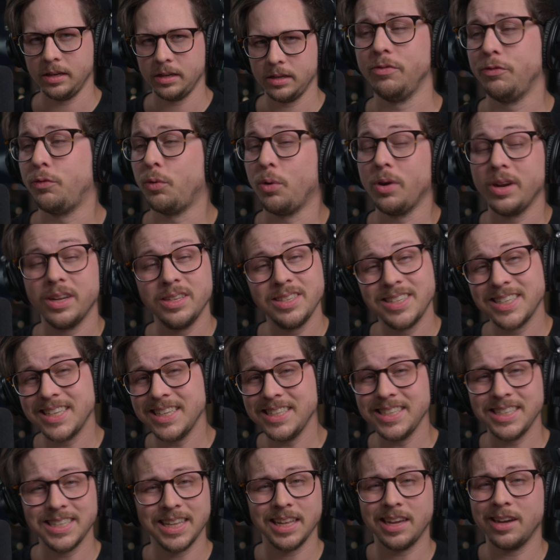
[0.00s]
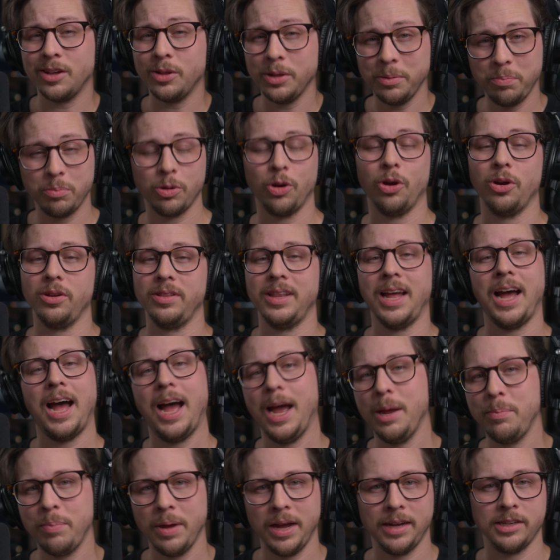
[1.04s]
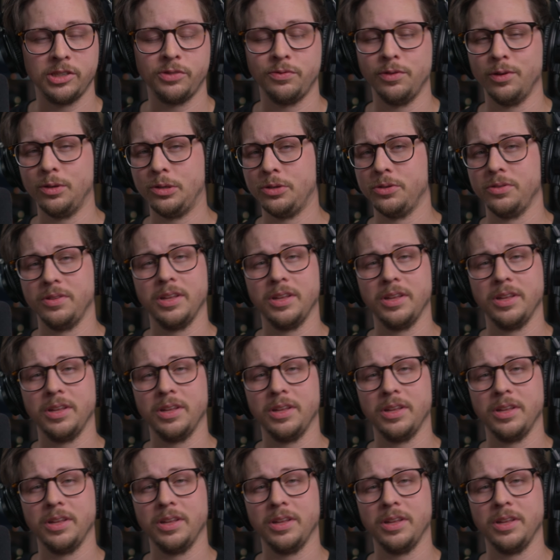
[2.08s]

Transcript: For instance, the clip guard, the high pass filter,